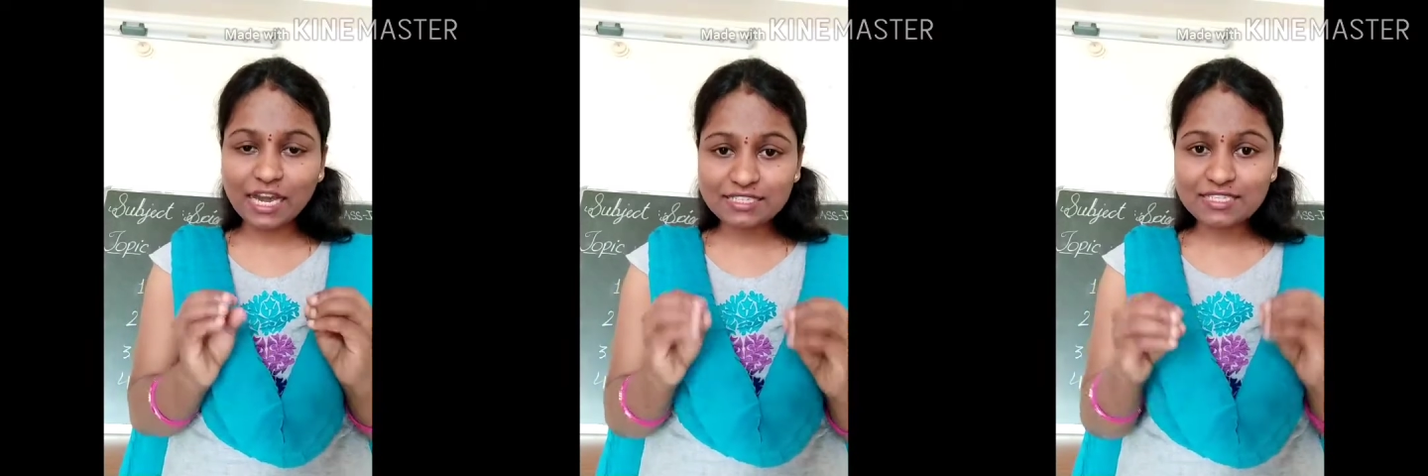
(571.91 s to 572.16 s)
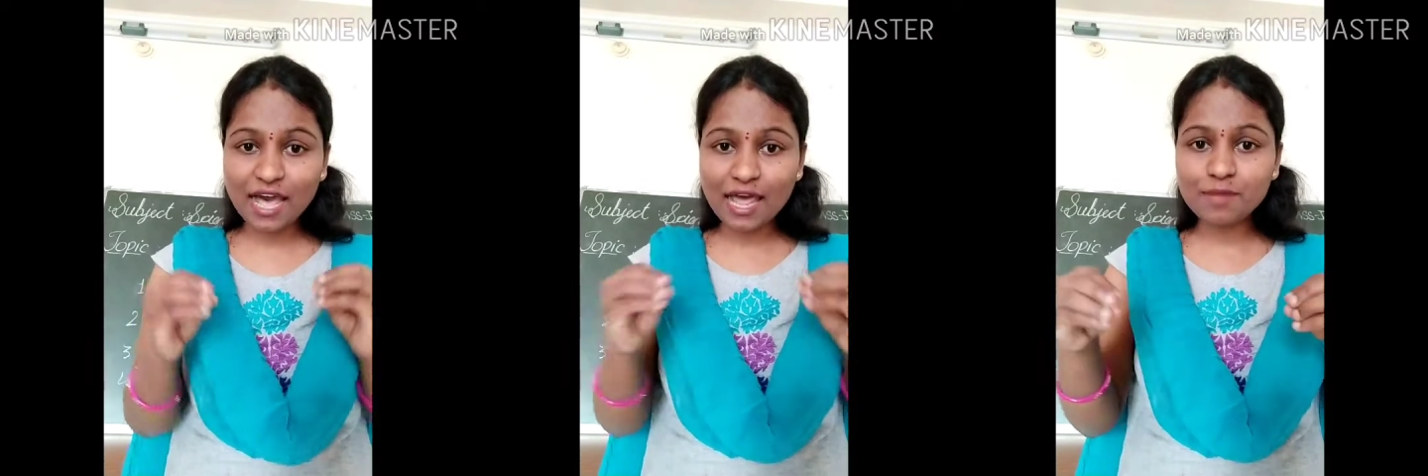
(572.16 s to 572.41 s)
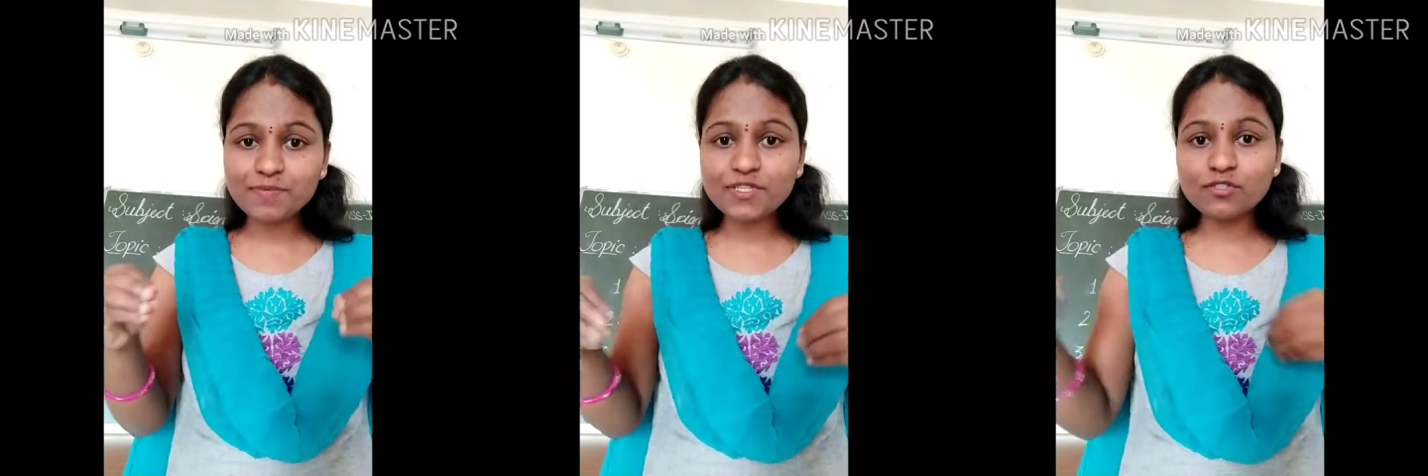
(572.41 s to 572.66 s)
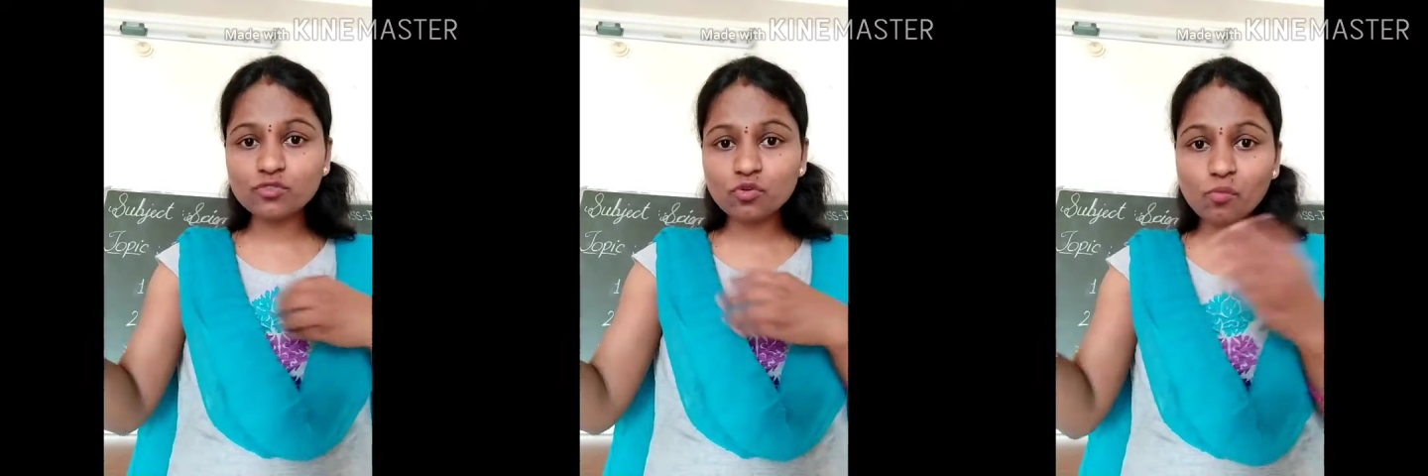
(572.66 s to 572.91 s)
that helps
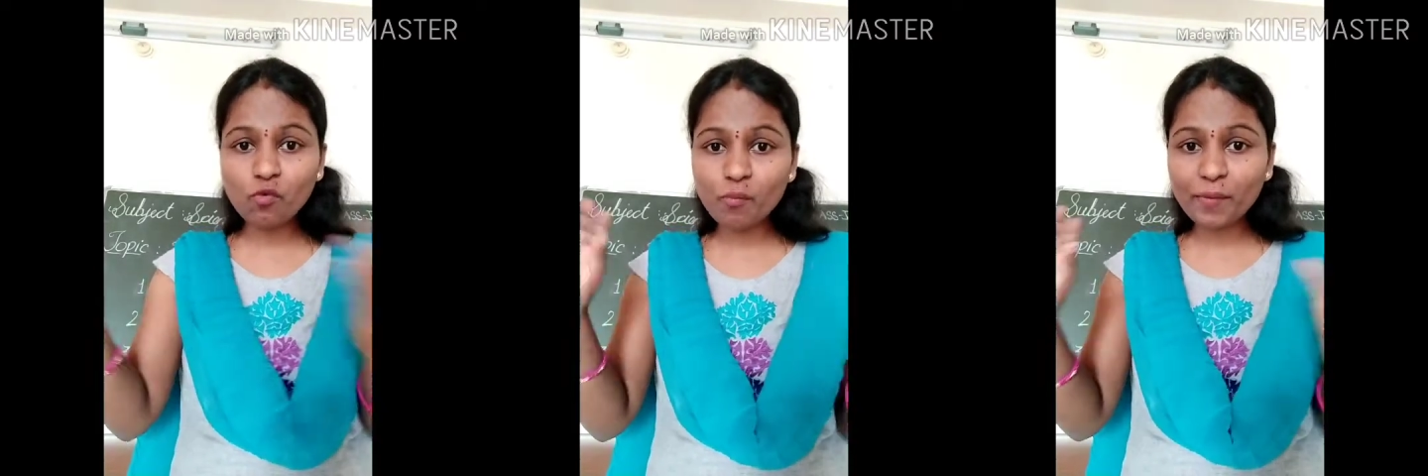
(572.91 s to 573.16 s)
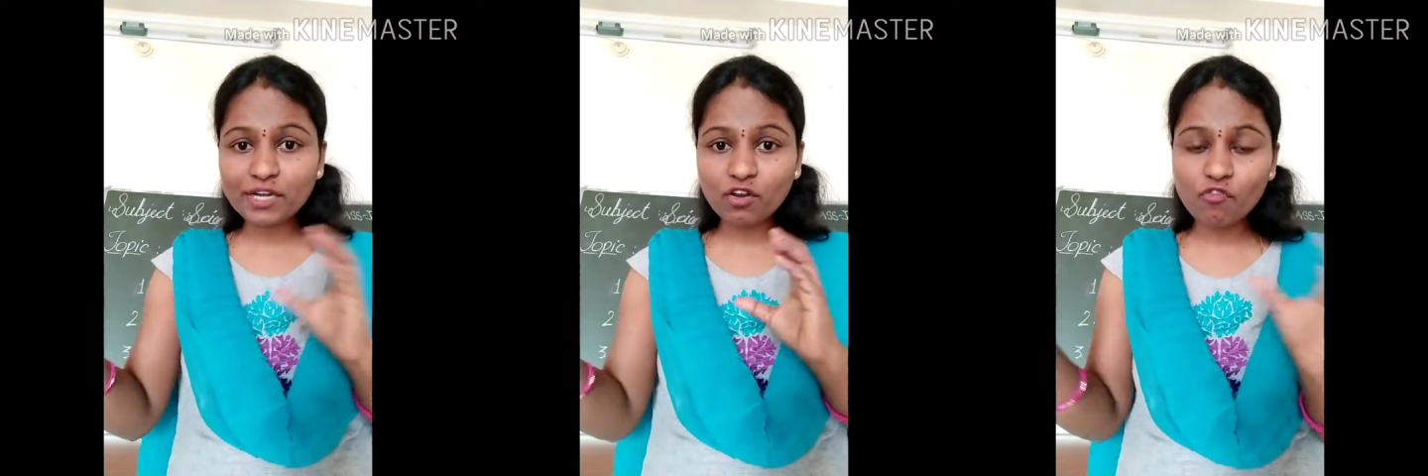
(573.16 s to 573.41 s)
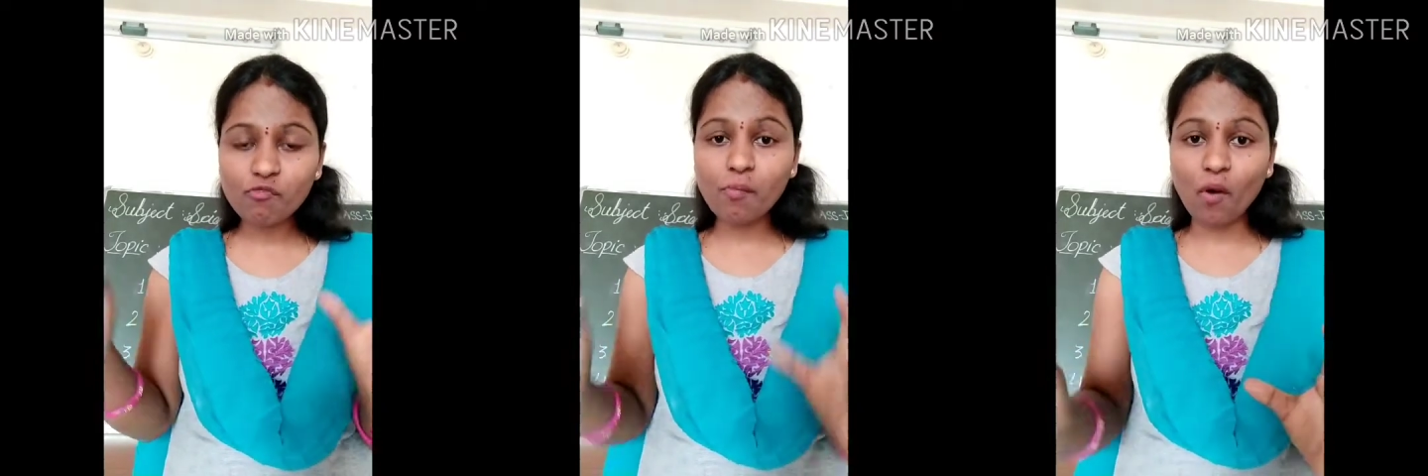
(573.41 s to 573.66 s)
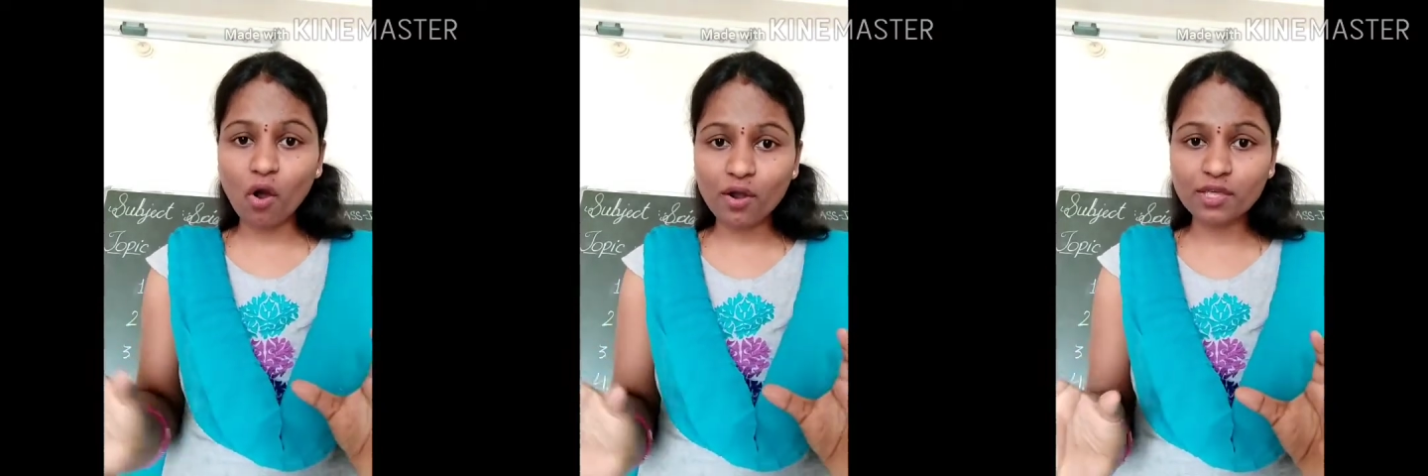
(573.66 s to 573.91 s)
into movement of
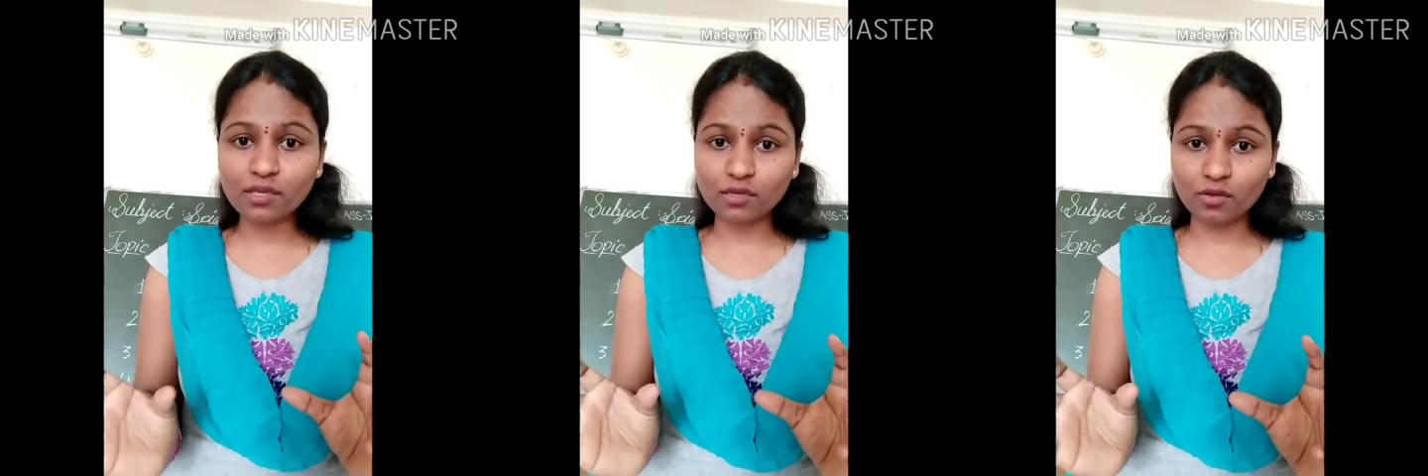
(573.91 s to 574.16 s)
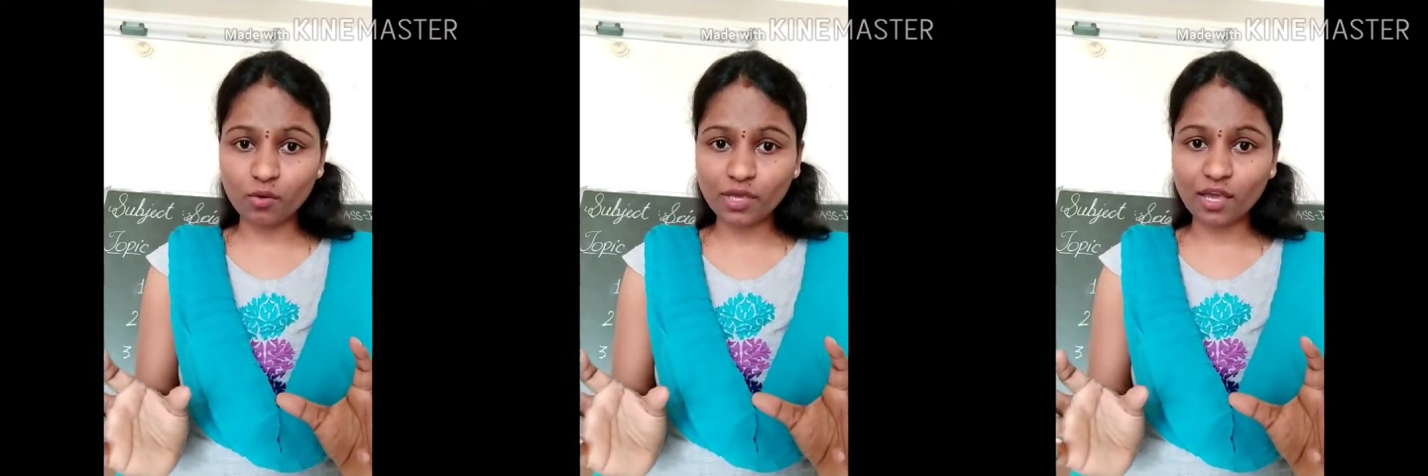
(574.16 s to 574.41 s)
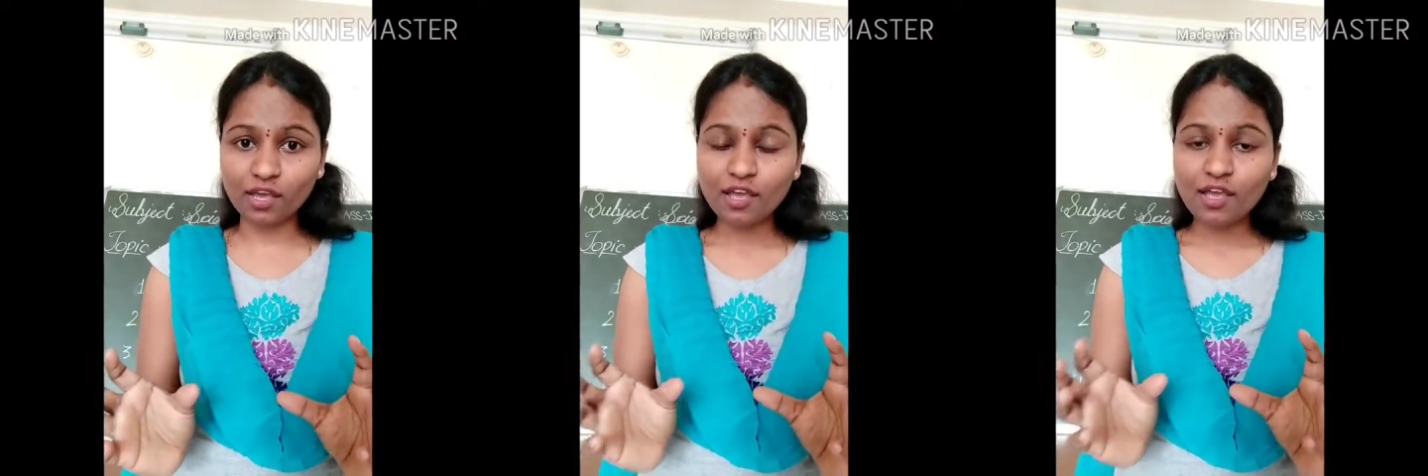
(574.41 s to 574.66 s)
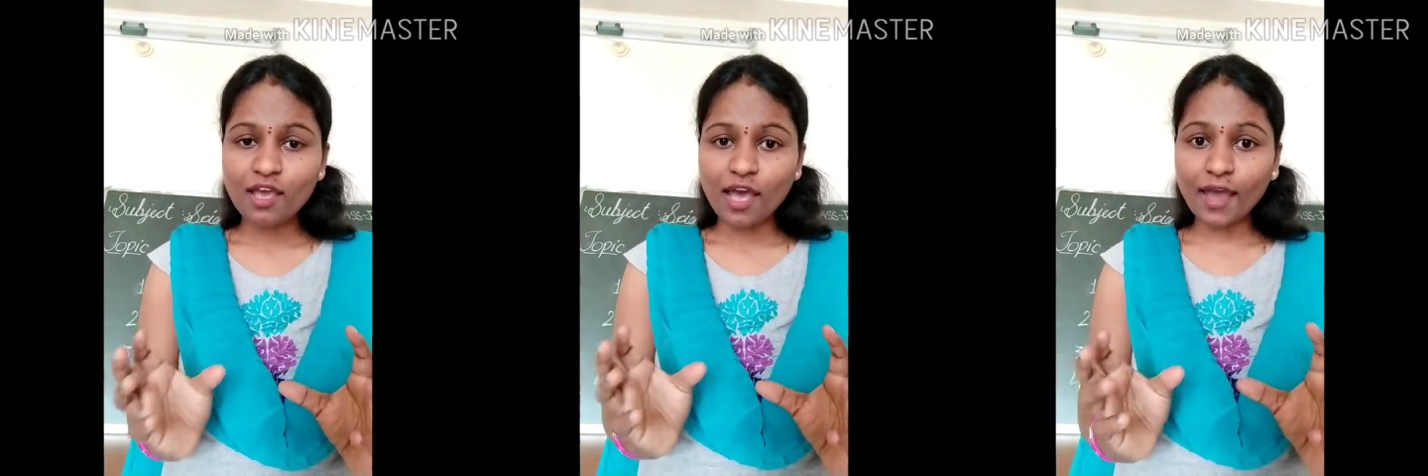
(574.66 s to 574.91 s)
body. Okay,
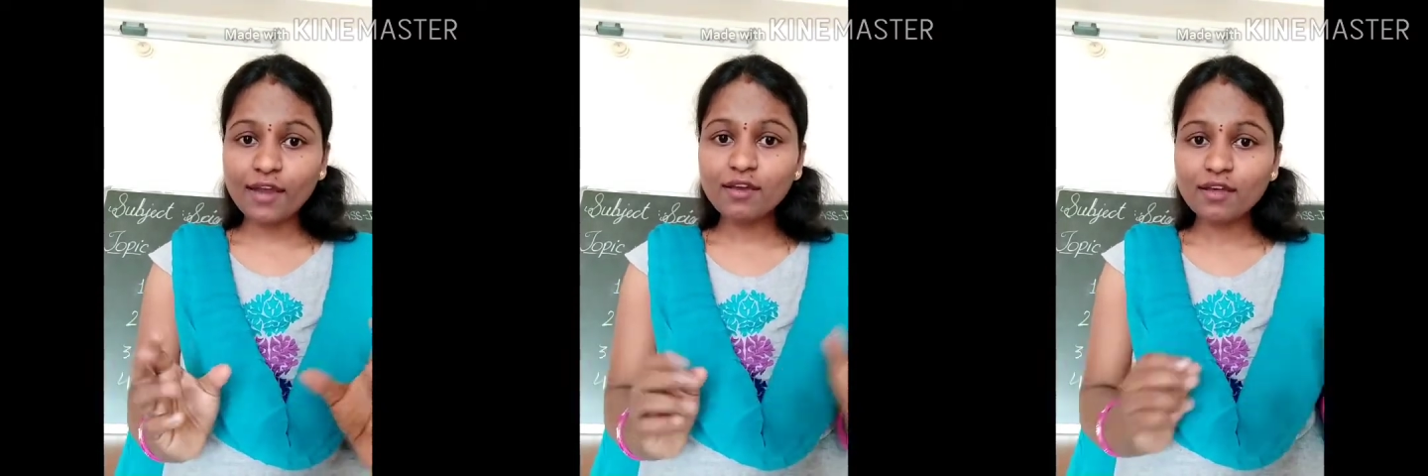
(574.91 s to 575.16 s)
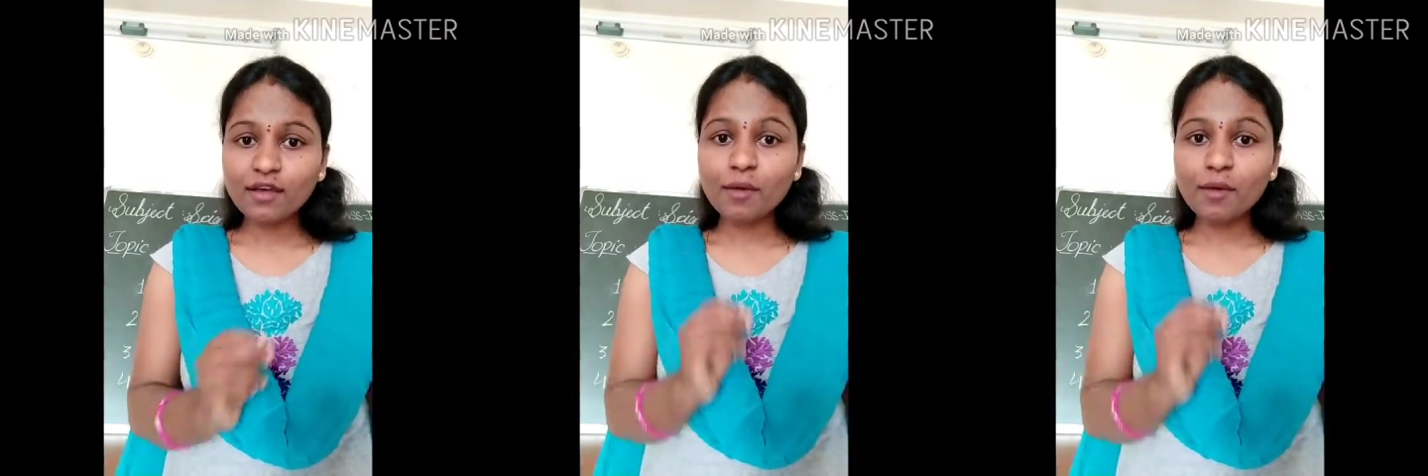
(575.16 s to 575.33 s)
and